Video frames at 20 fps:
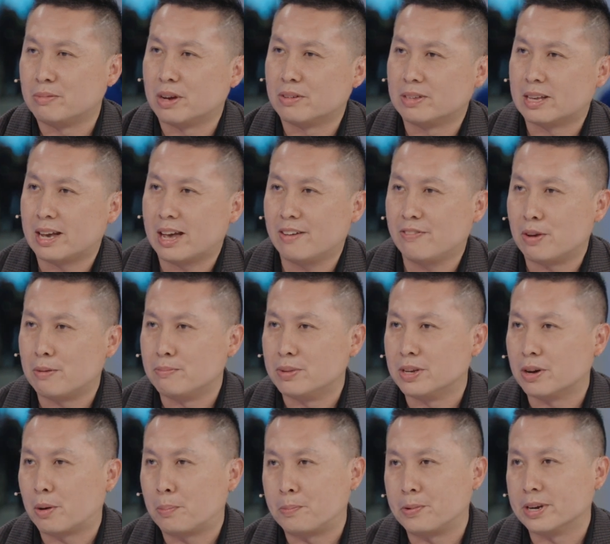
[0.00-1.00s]
we have the
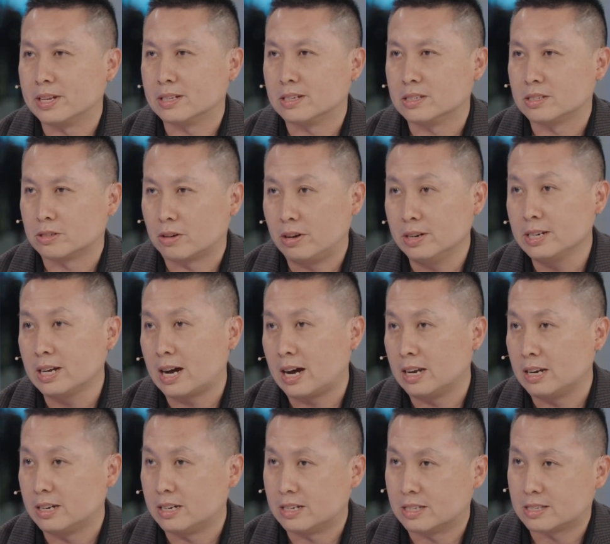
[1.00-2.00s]
F&B operators on the
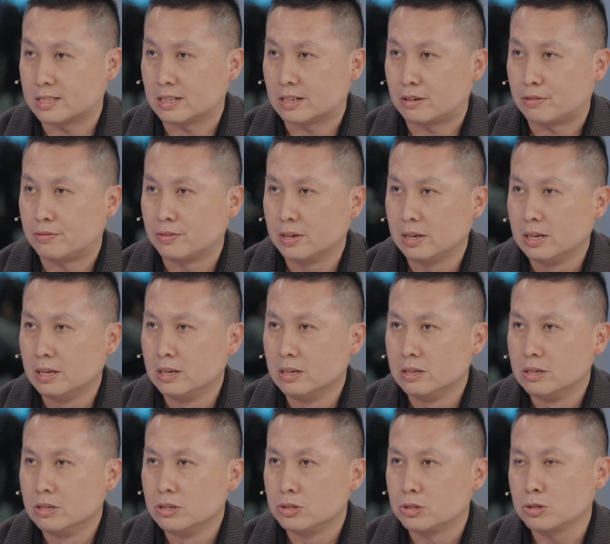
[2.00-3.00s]
island itself.
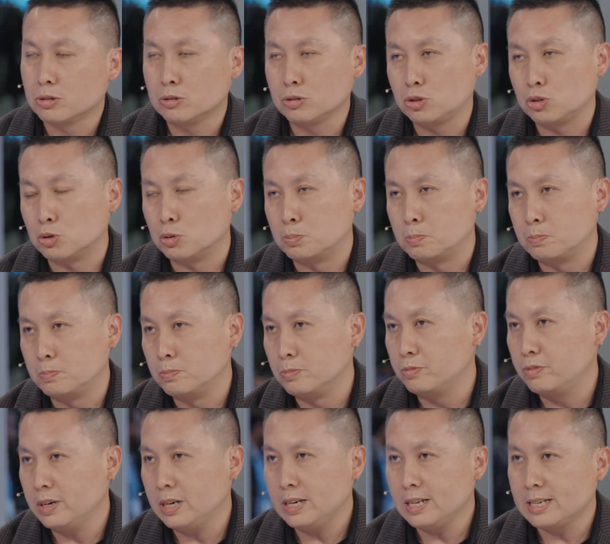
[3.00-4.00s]
So to
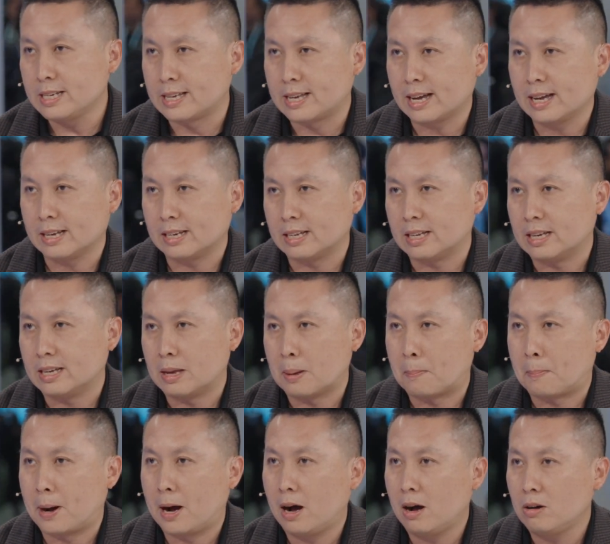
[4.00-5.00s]
really get a
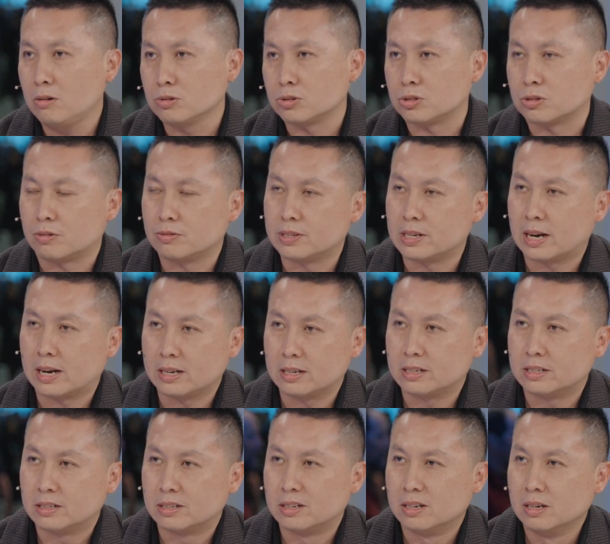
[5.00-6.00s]
pulse of the
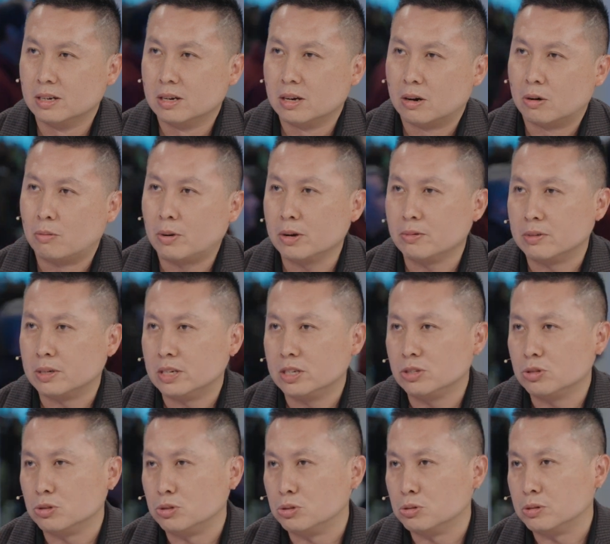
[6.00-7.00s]
island, what we
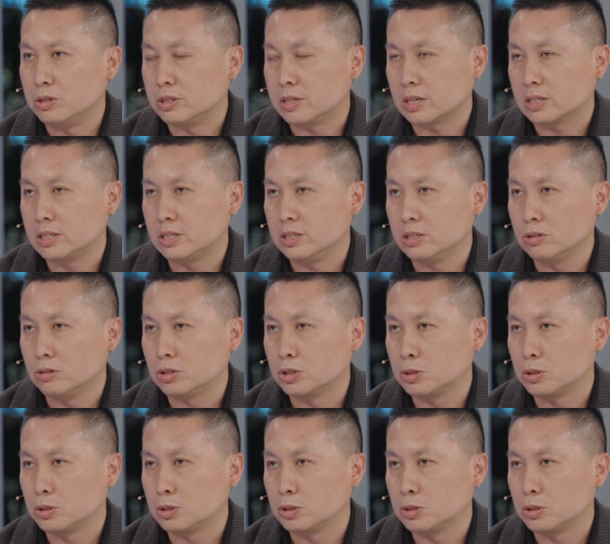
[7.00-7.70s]
need to do is actually to